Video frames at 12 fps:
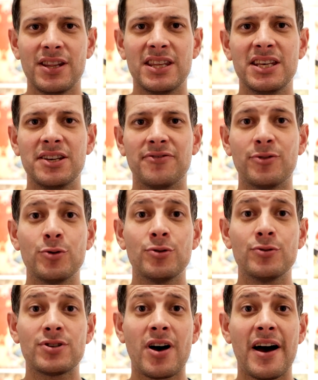The
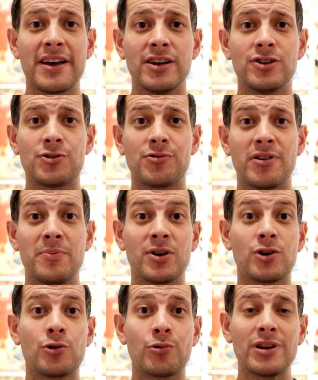Voodoo Tyre and Trim
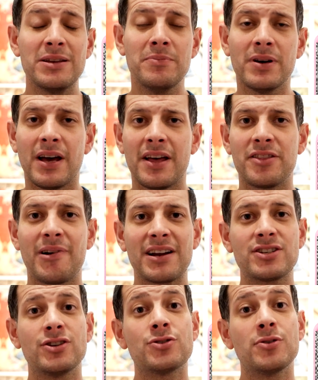Cream, there are
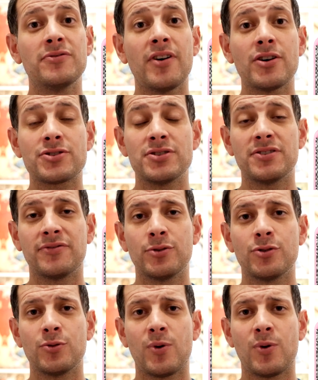actually two versions of Voodoo.